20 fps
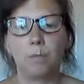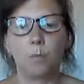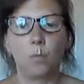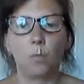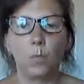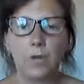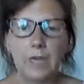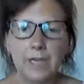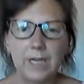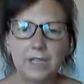
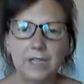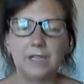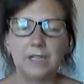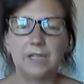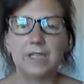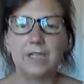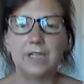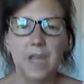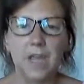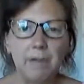wheat
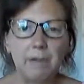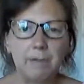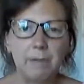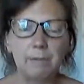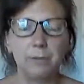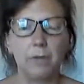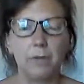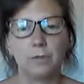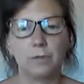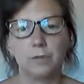and dairy
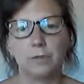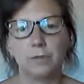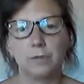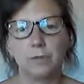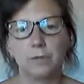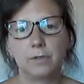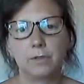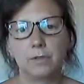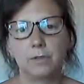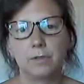
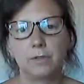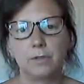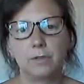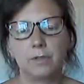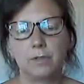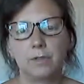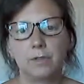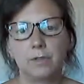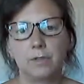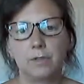products,
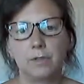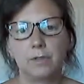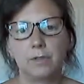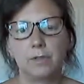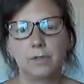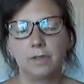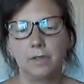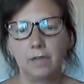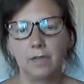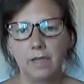
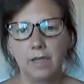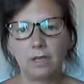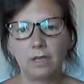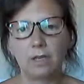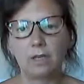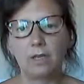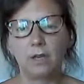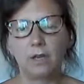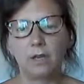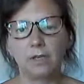they
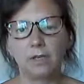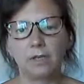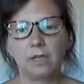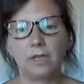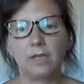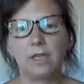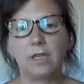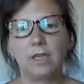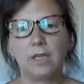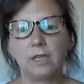can cause
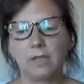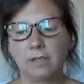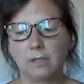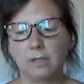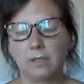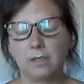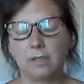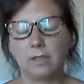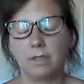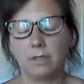the
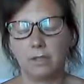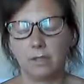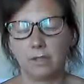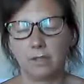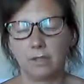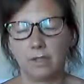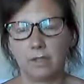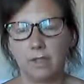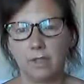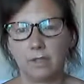
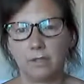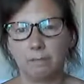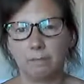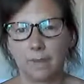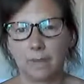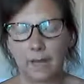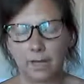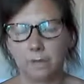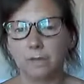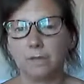
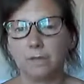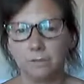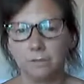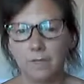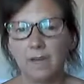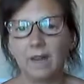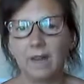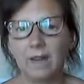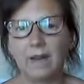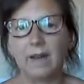
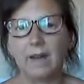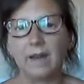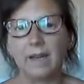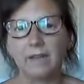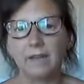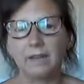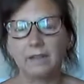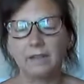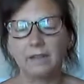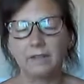
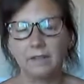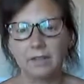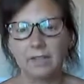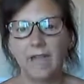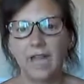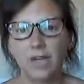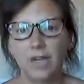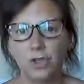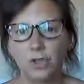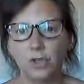microvilli, the
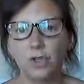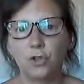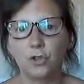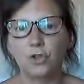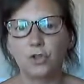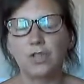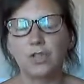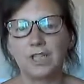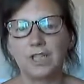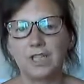tight
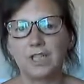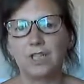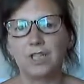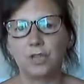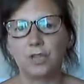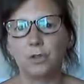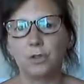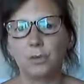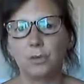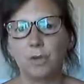junctions in your
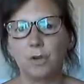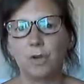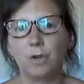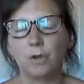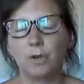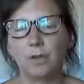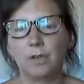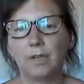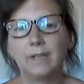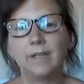gut
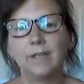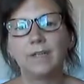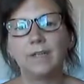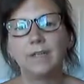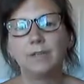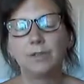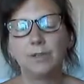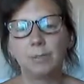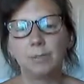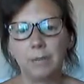wall,
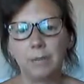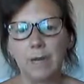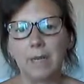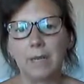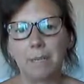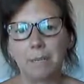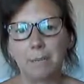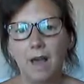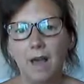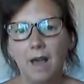to
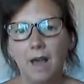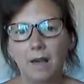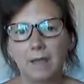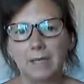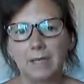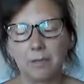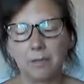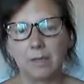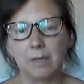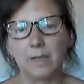break apart a
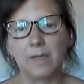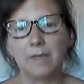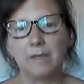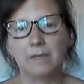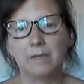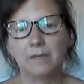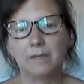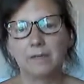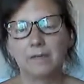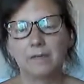little bit.